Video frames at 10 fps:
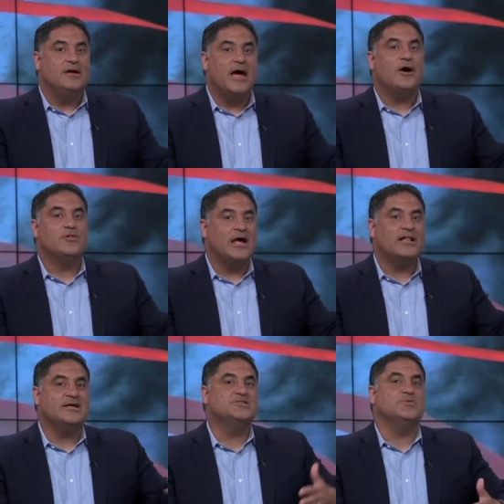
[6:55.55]
Now,
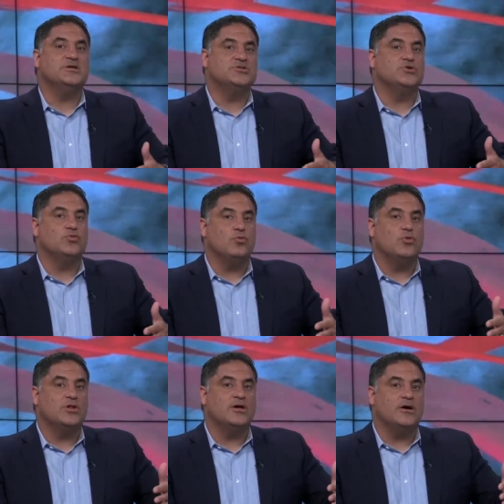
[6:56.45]
that leads me to
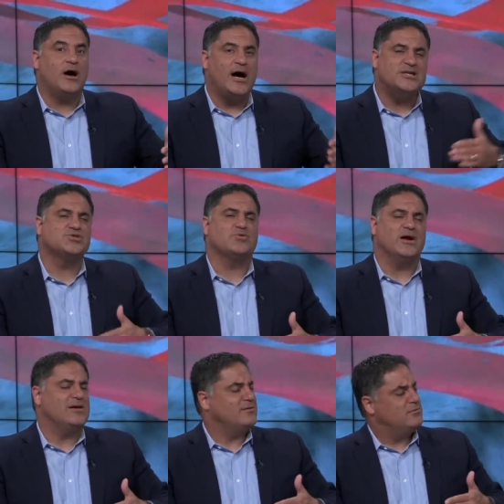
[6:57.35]
the ICE
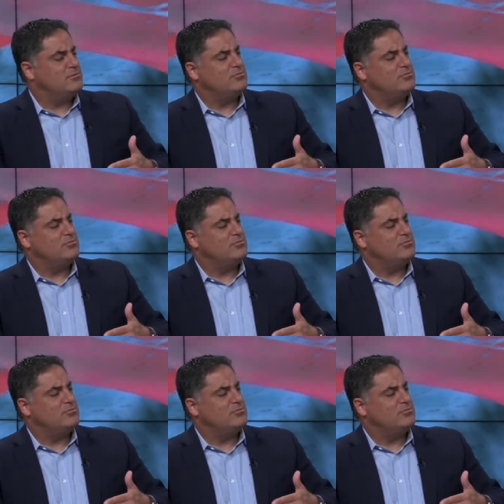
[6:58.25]
raid